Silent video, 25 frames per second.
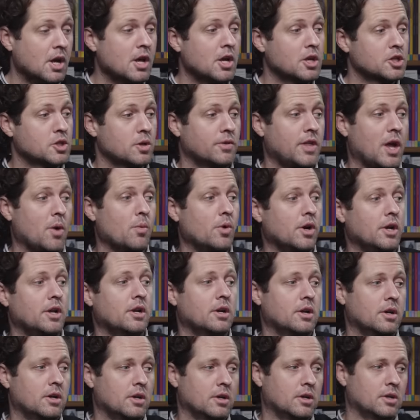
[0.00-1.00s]
So they
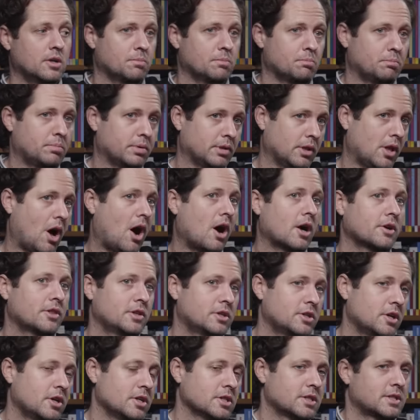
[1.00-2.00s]
would block the
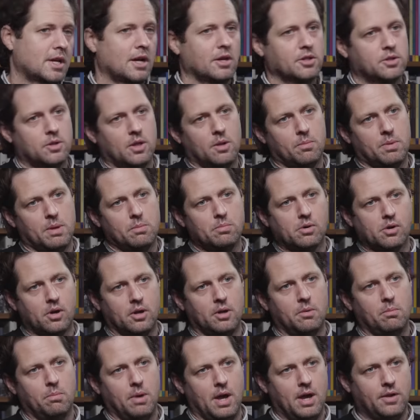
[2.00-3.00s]
turnstile so that people
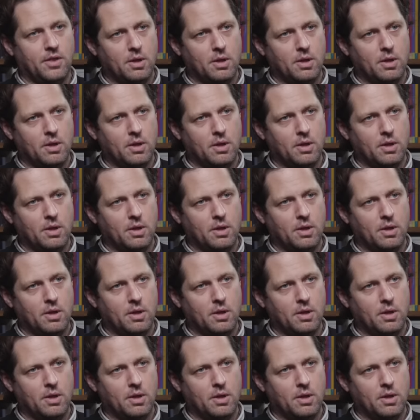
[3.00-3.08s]
couldn't pay.